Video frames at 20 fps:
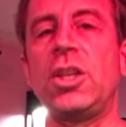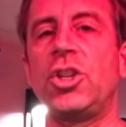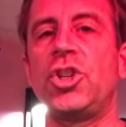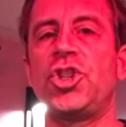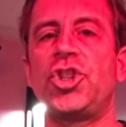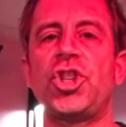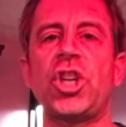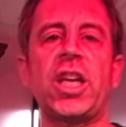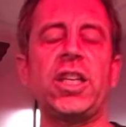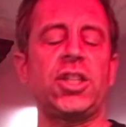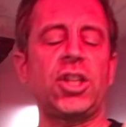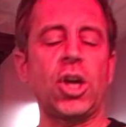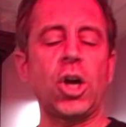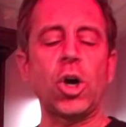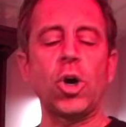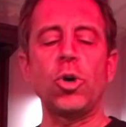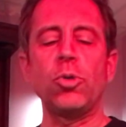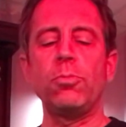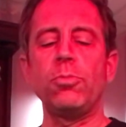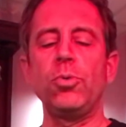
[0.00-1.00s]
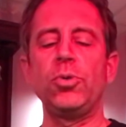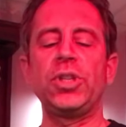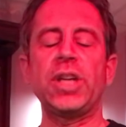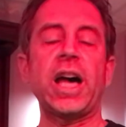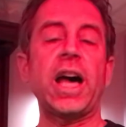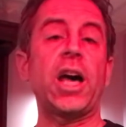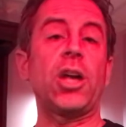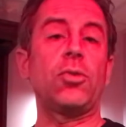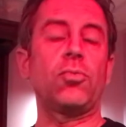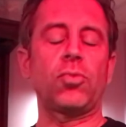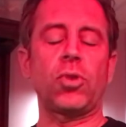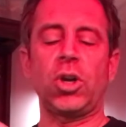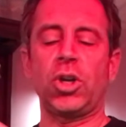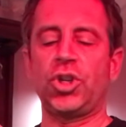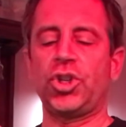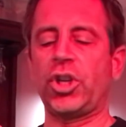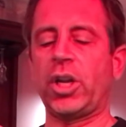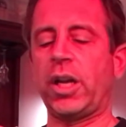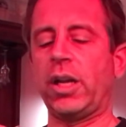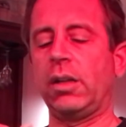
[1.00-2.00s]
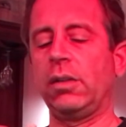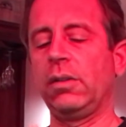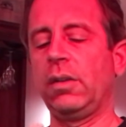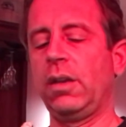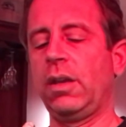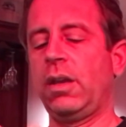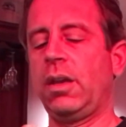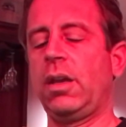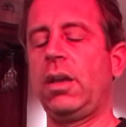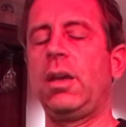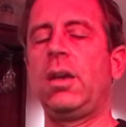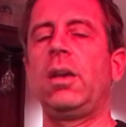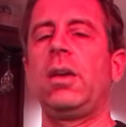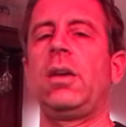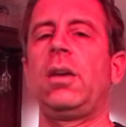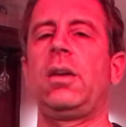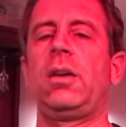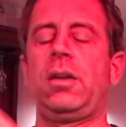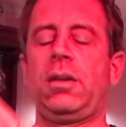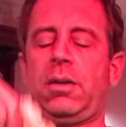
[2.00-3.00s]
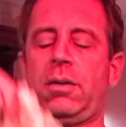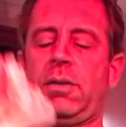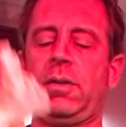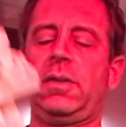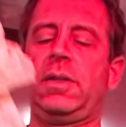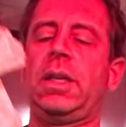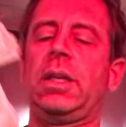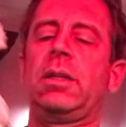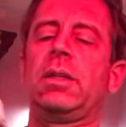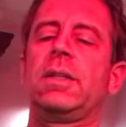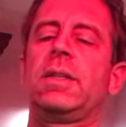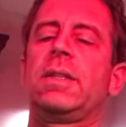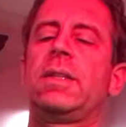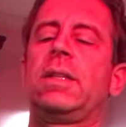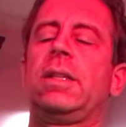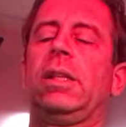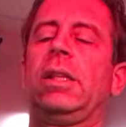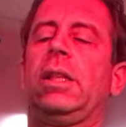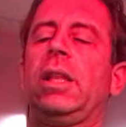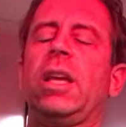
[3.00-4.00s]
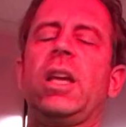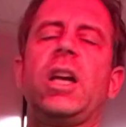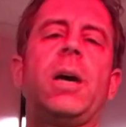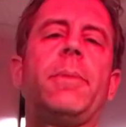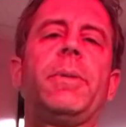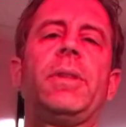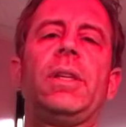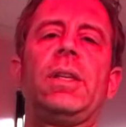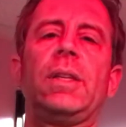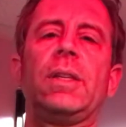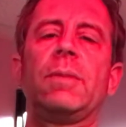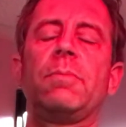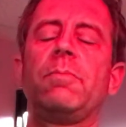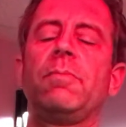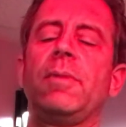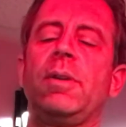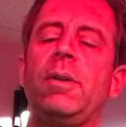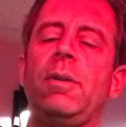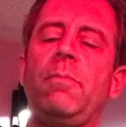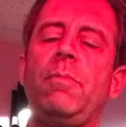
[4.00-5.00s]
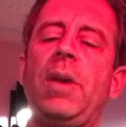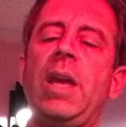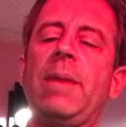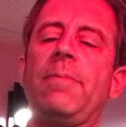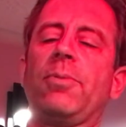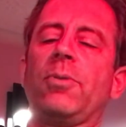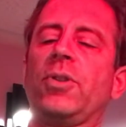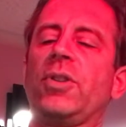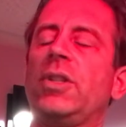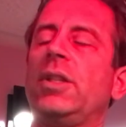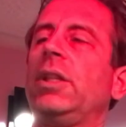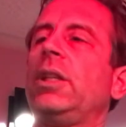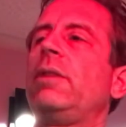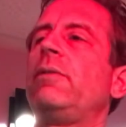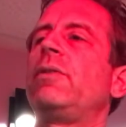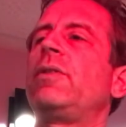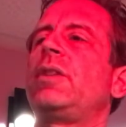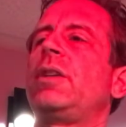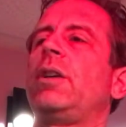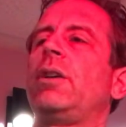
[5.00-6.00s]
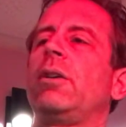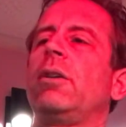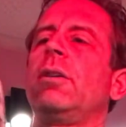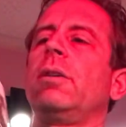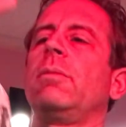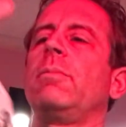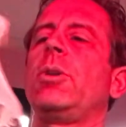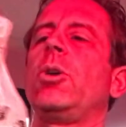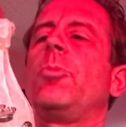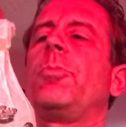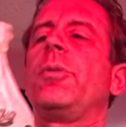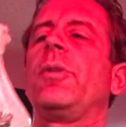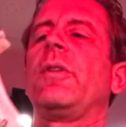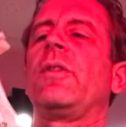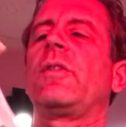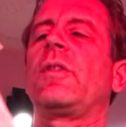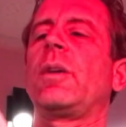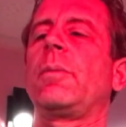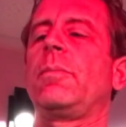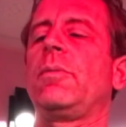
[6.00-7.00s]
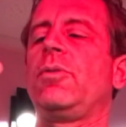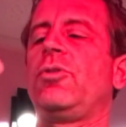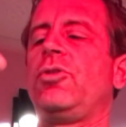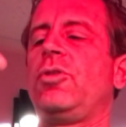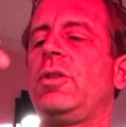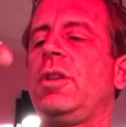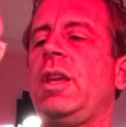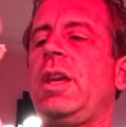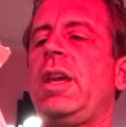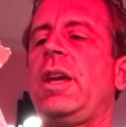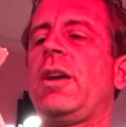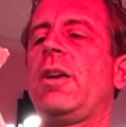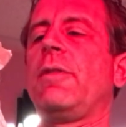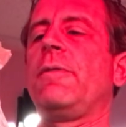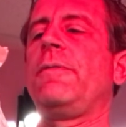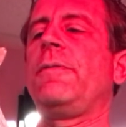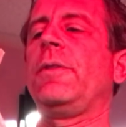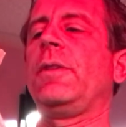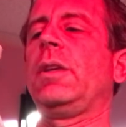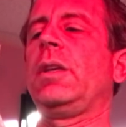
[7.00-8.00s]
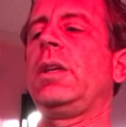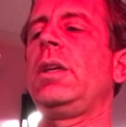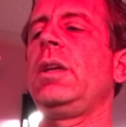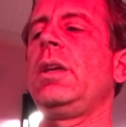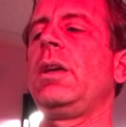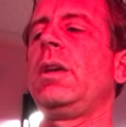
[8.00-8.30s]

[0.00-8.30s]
Chateau Mouton Rothschild. Take this. They come in these paper sleeves here. We open this up carefully.